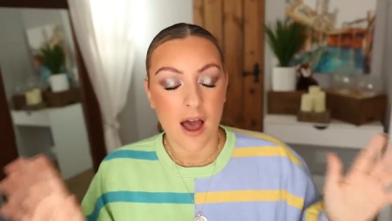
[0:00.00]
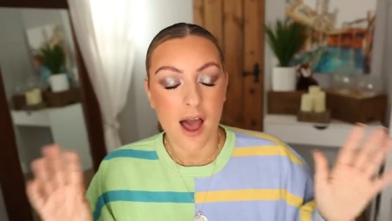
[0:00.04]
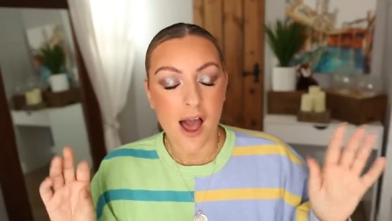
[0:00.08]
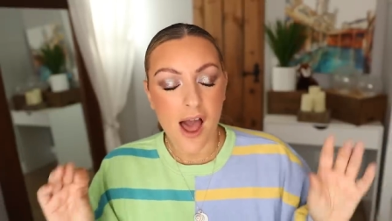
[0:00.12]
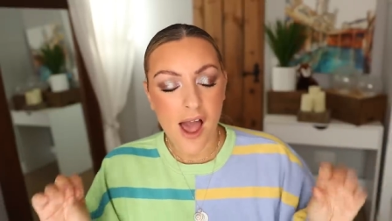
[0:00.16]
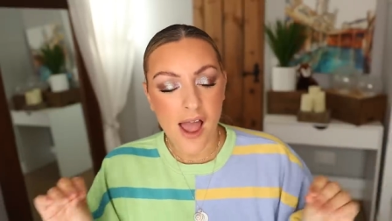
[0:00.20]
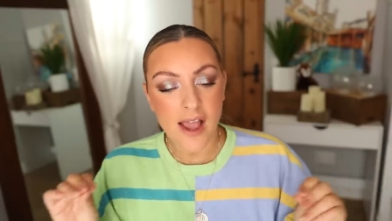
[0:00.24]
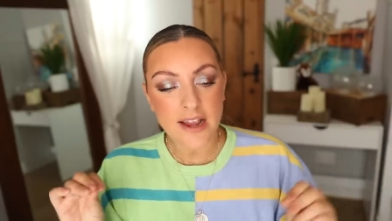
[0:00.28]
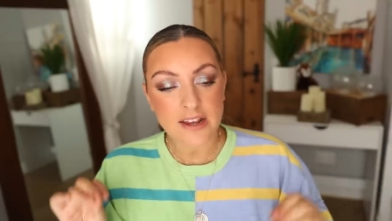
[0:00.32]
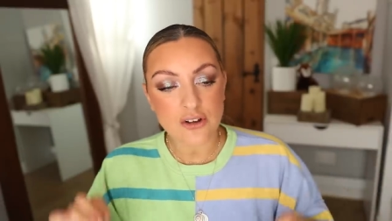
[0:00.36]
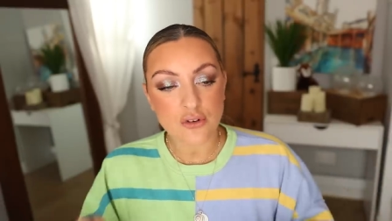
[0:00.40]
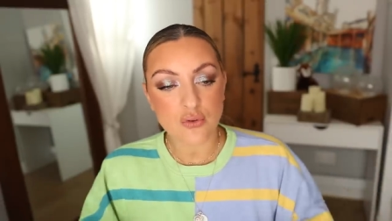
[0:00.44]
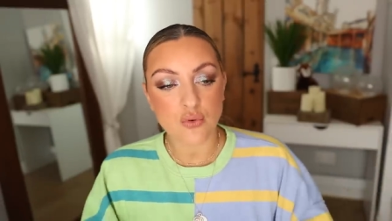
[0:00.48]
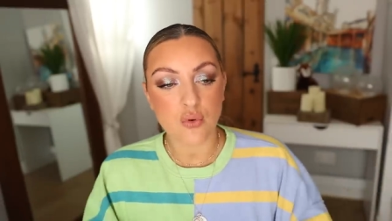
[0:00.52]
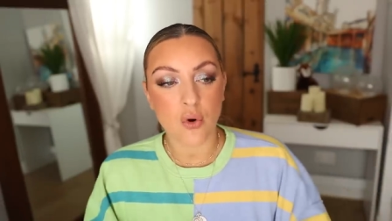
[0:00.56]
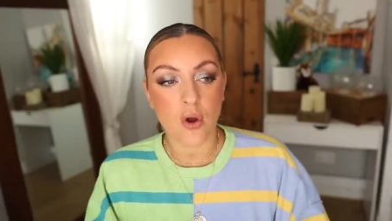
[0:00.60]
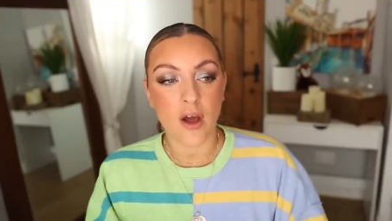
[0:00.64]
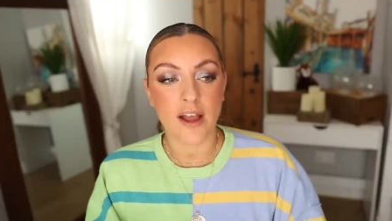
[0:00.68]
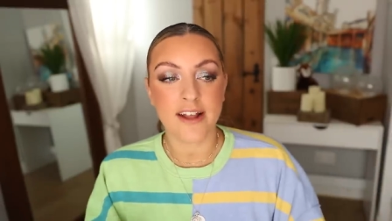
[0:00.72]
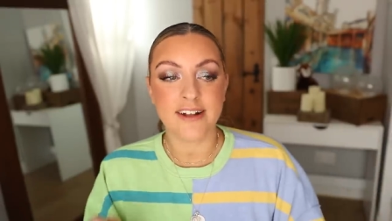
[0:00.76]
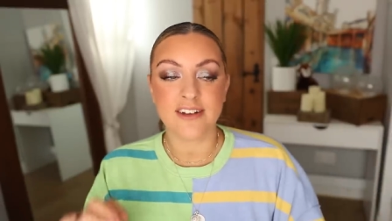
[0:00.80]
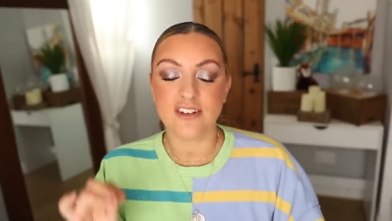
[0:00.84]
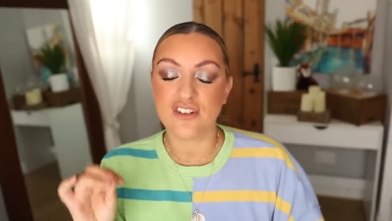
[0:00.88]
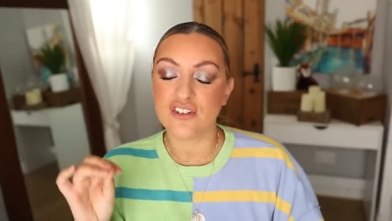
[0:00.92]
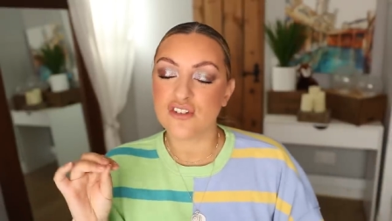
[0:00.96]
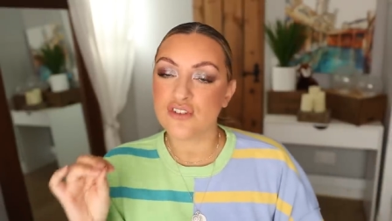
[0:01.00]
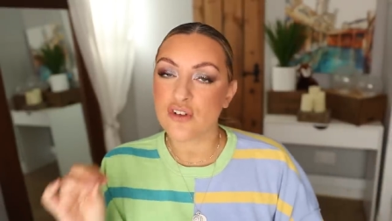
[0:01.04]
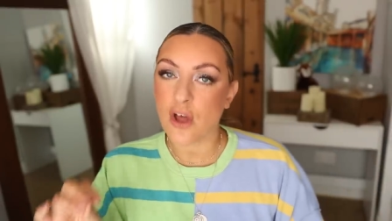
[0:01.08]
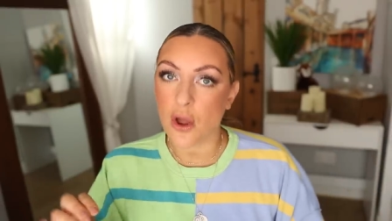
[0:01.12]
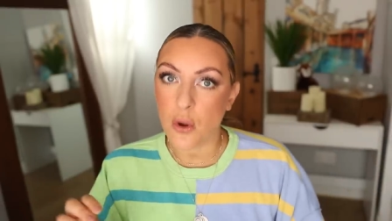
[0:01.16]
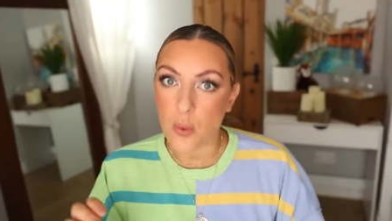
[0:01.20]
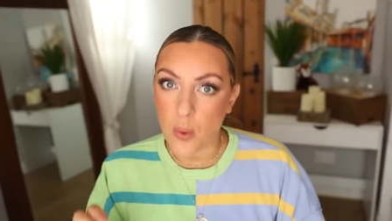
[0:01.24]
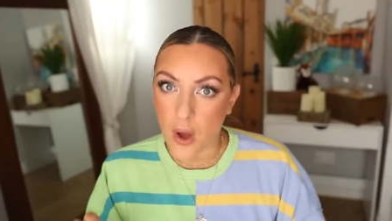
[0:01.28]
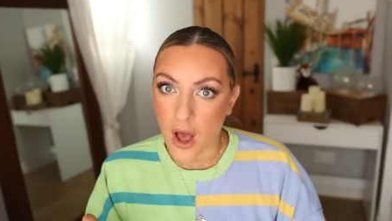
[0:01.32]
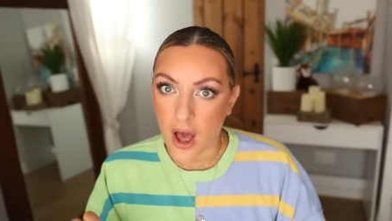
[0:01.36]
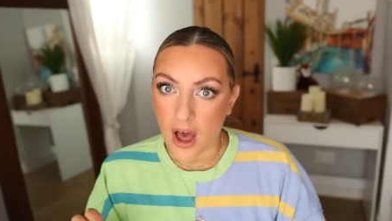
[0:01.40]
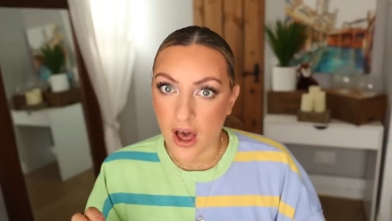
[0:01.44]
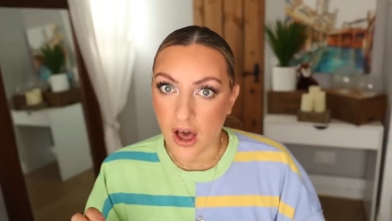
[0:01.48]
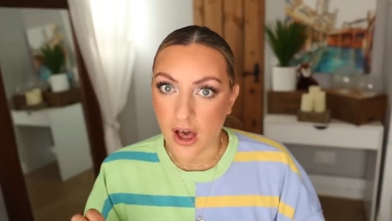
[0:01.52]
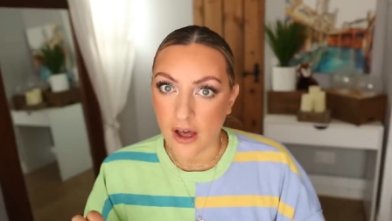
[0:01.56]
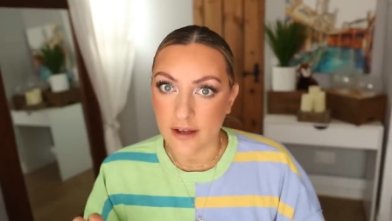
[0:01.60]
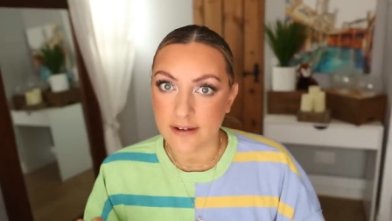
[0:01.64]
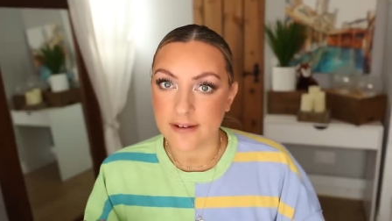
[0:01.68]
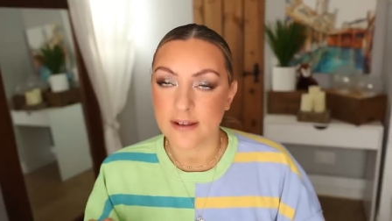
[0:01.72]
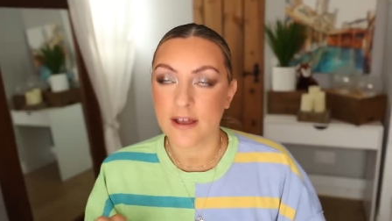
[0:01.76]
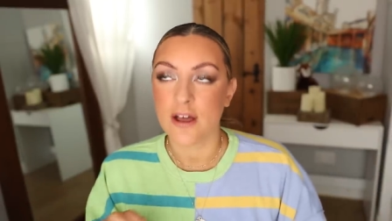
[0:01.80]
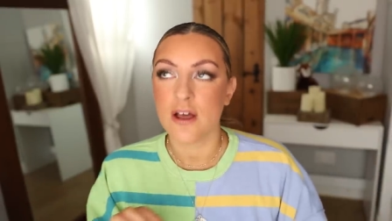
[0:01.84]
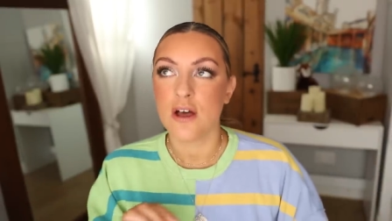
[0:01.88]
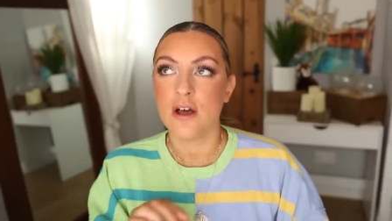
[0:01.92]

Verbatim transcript: I tried so hard